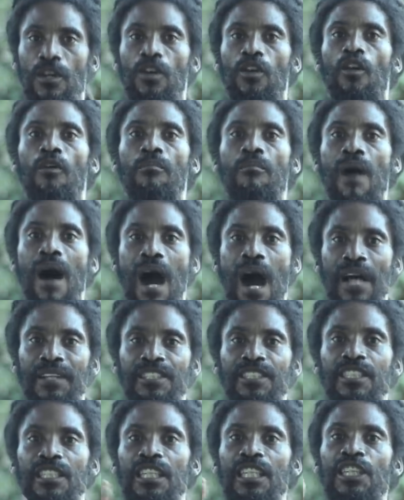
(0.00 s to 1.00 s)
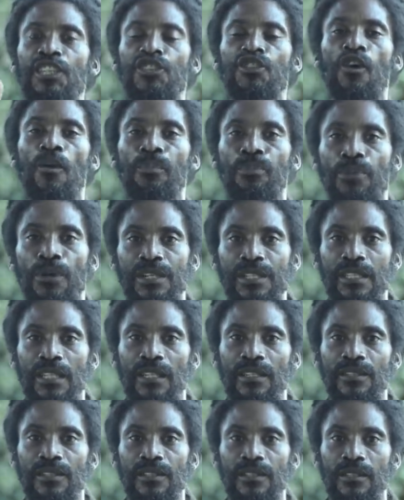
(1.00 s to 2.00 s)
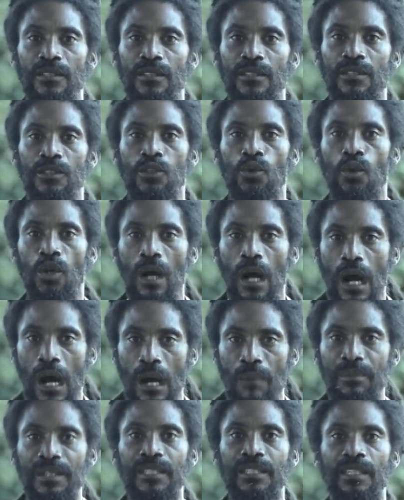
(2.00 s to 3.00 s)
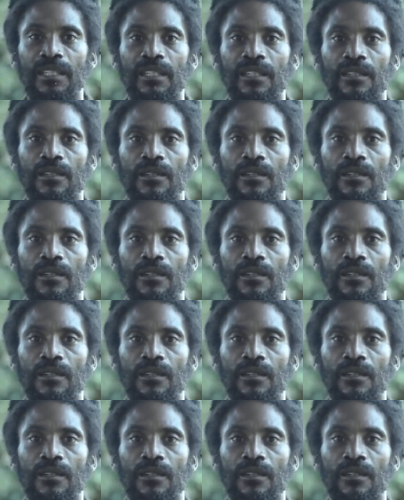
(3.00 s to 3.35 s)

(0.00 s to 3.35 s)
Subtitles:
Command it in your presence to calmity.